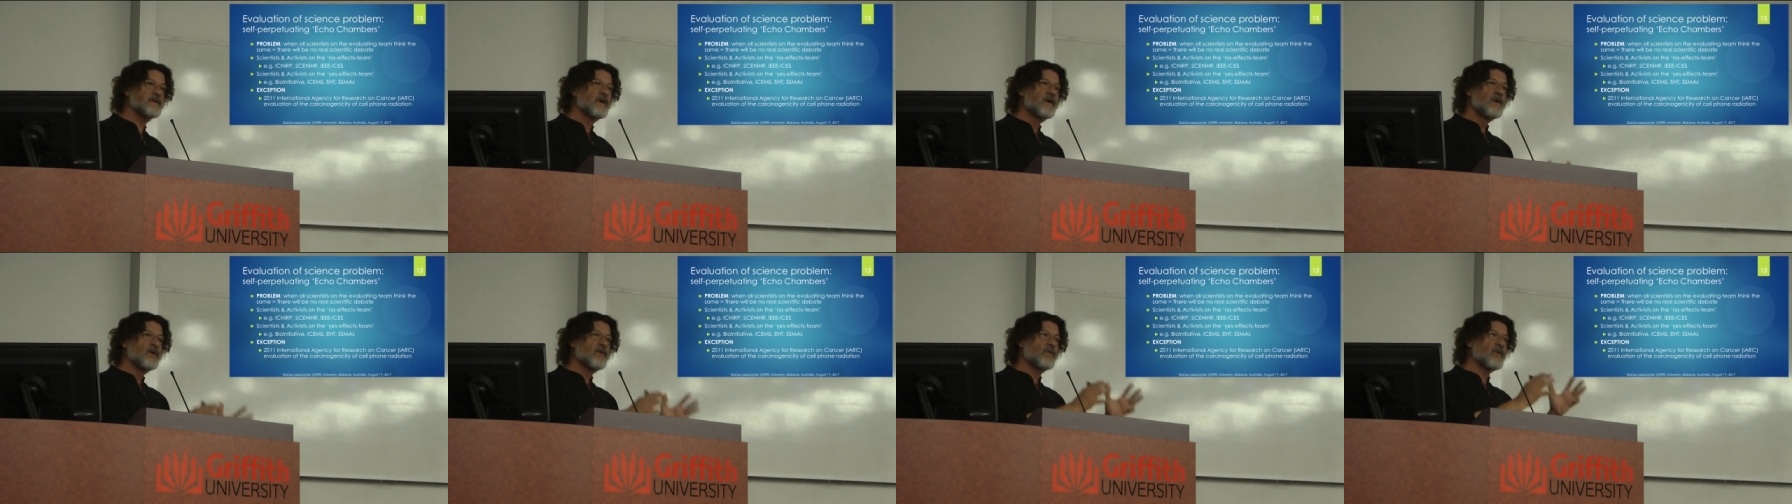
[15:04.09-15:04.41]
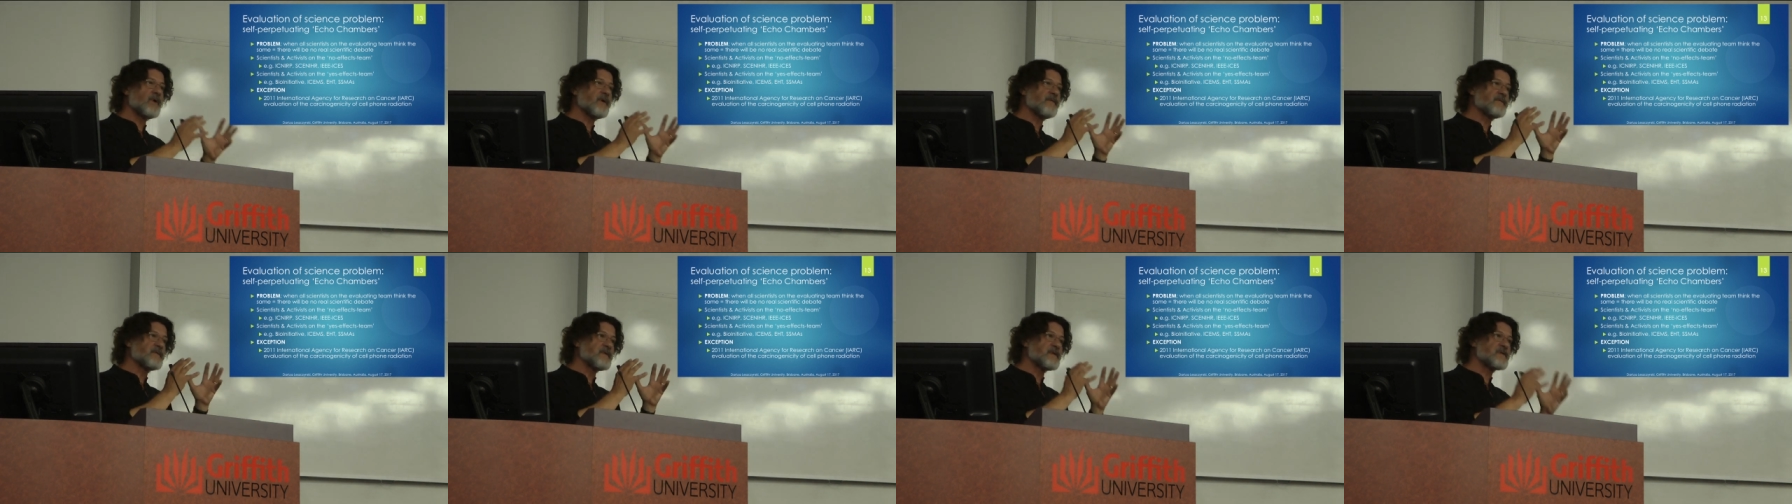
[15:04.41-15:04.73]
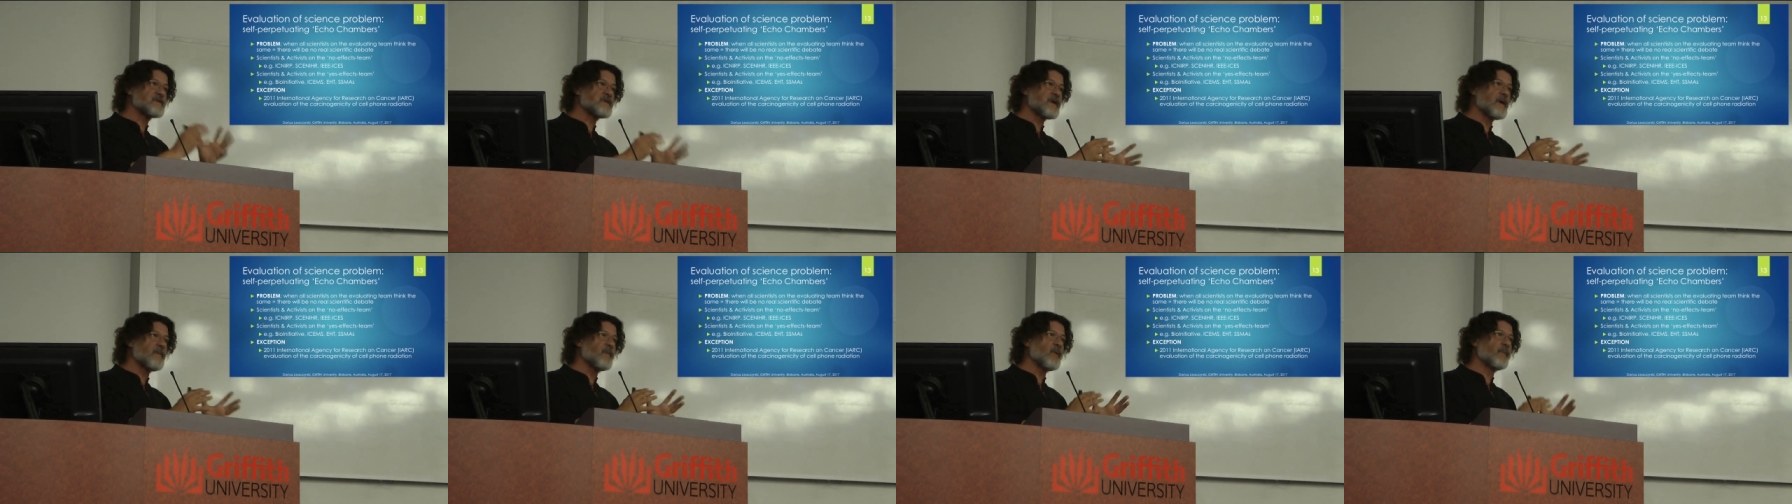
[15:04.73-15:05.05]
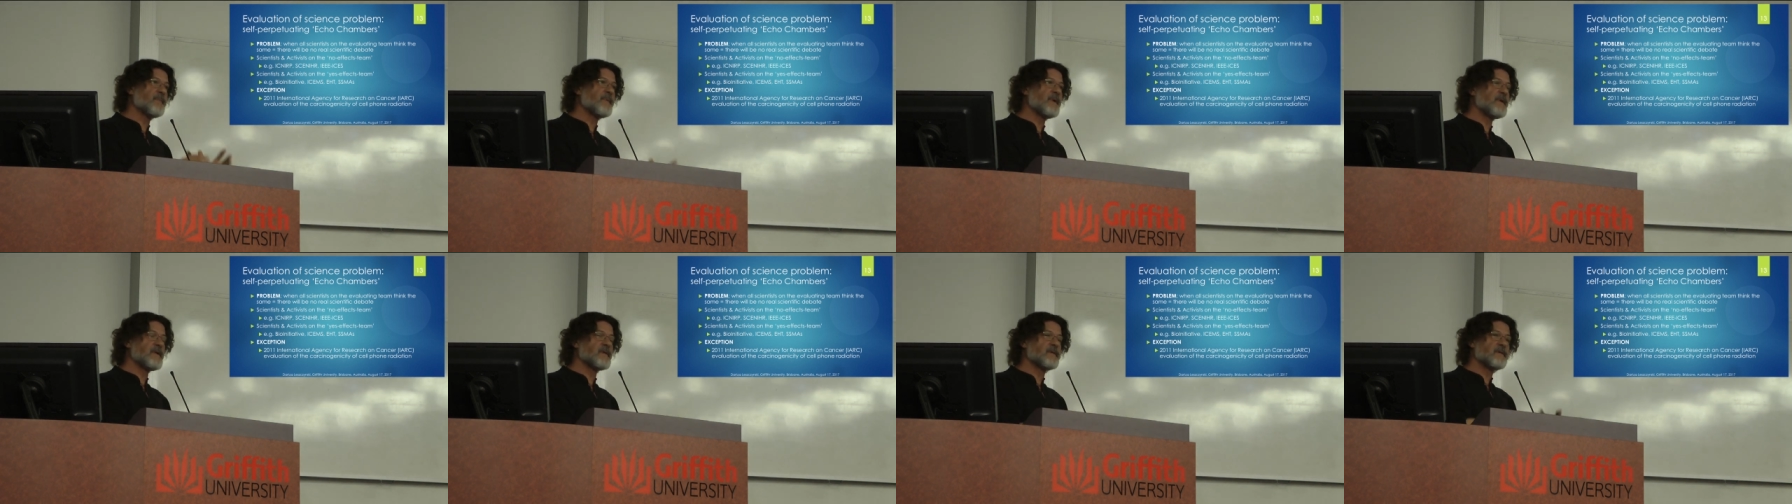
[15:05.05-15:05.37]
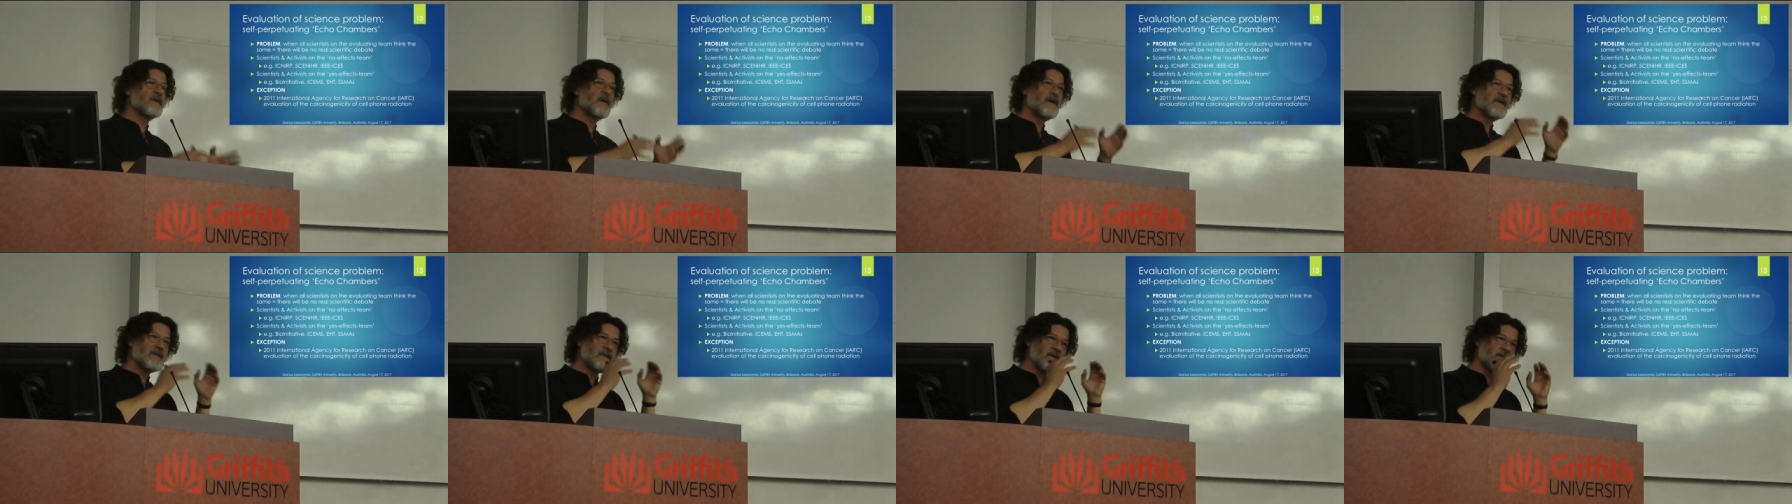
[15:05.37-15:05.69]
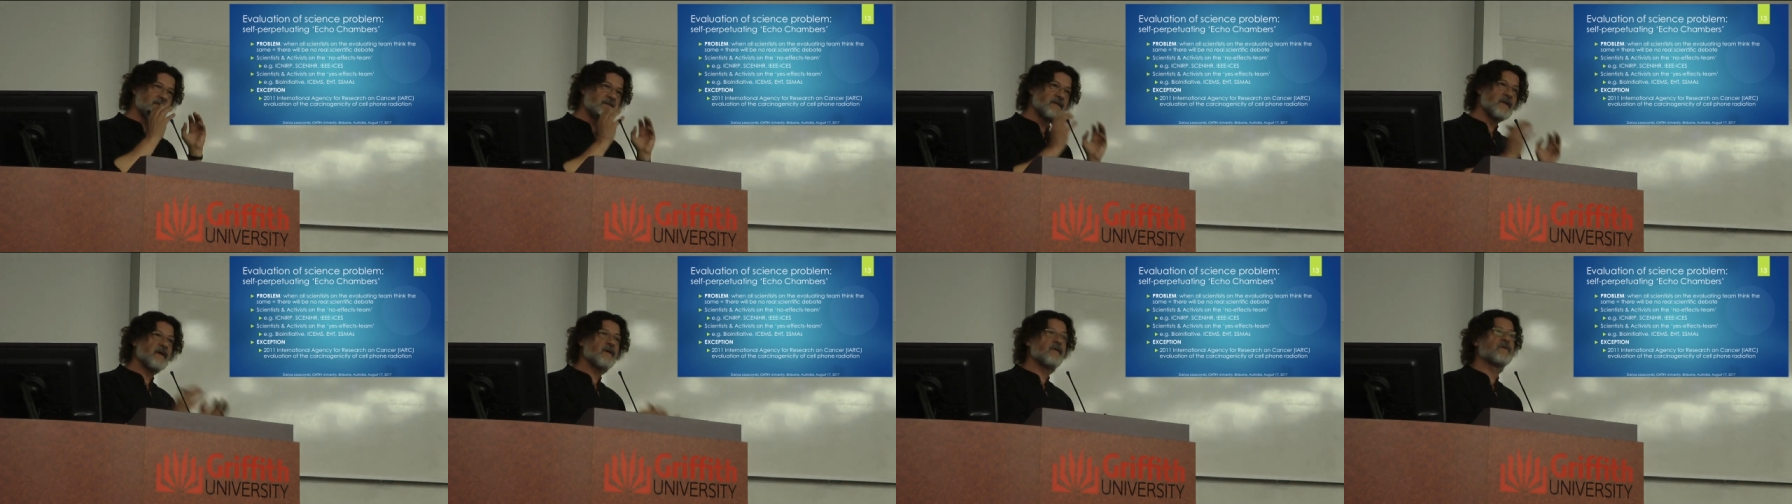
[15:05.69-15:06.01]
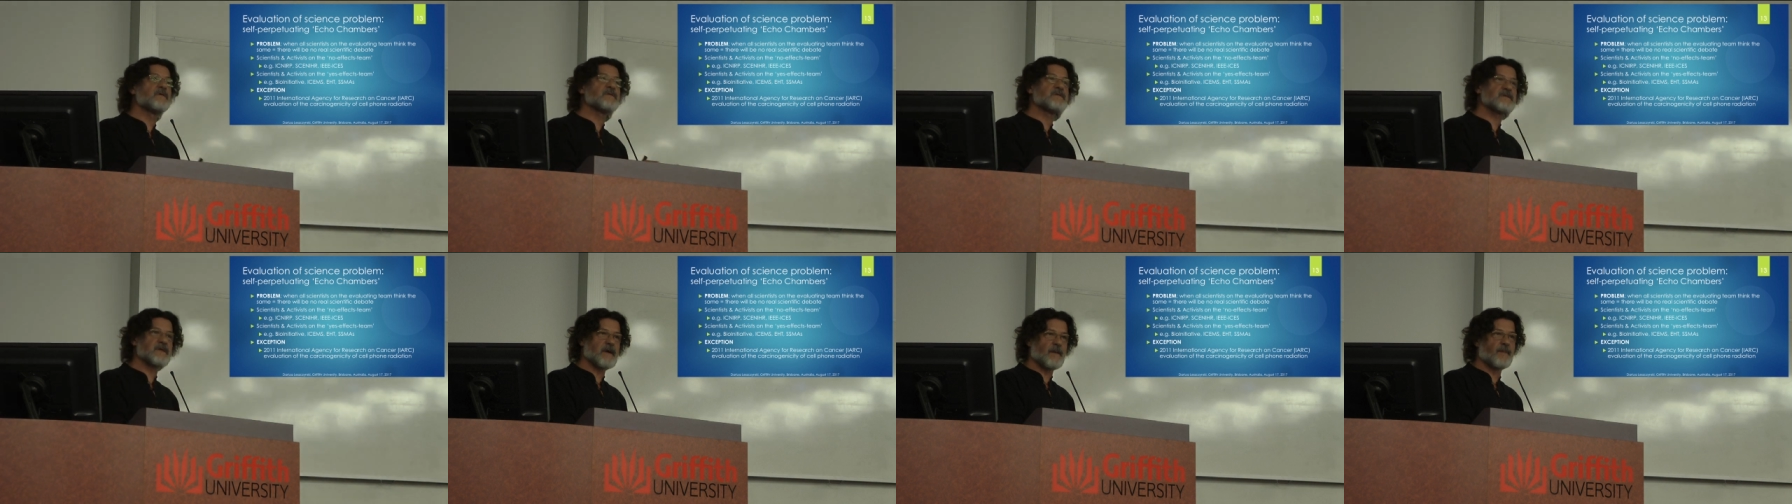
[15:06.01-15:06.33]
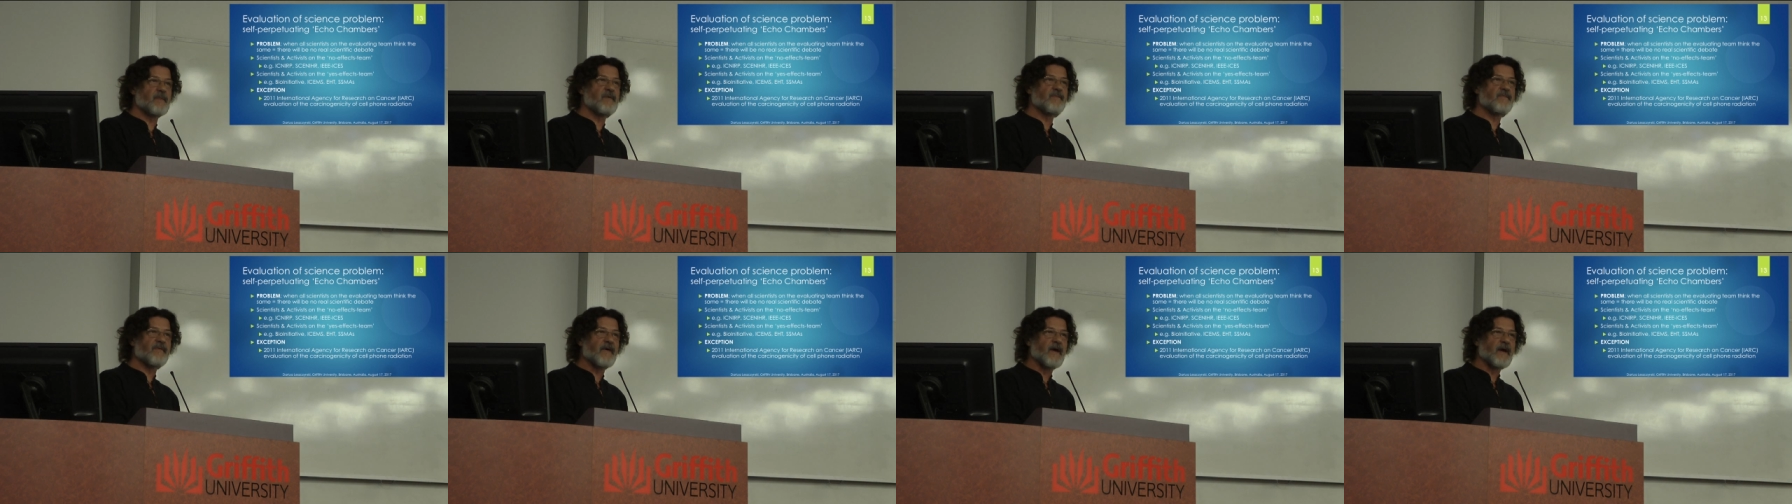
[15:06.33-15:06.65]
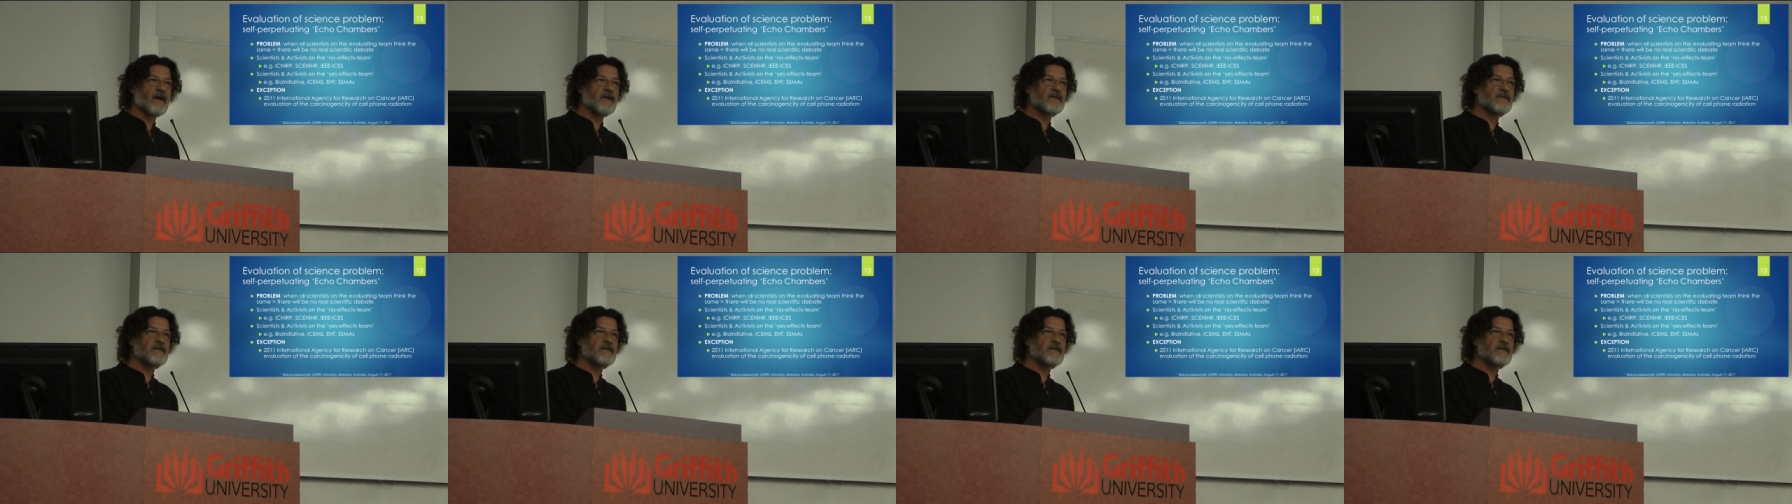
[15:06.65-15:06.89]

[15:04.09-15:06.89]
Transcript: who have the same opinion that there is some effect.